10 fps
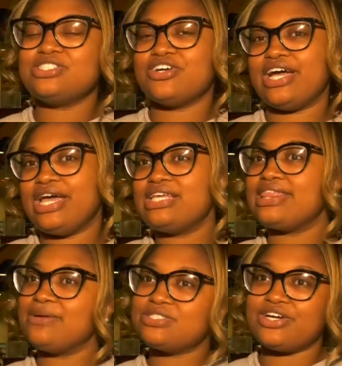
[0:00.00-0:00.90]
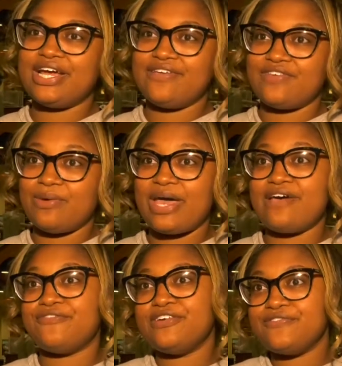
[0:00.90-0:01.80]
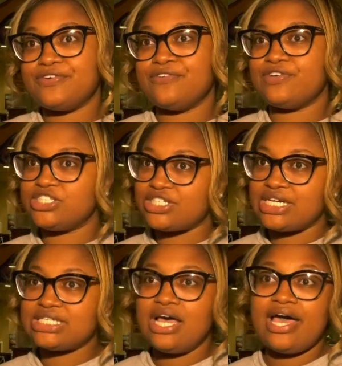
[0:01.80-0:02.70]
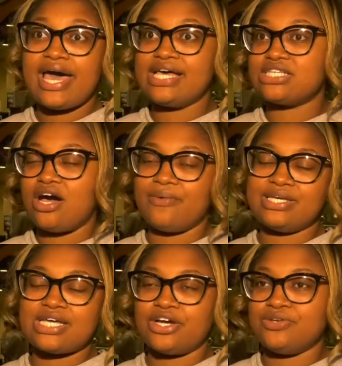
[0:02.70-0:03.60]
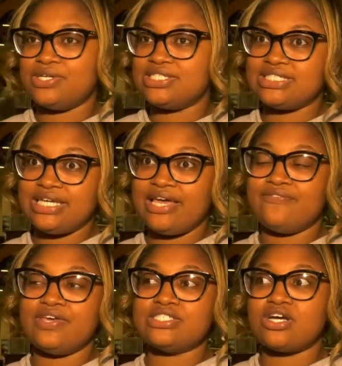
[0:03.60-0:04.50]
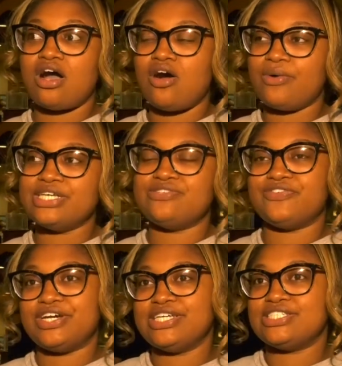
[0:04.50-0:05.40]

was a great. It, it was a great event. We had free food, free drinks. As always, our UAC events are always free.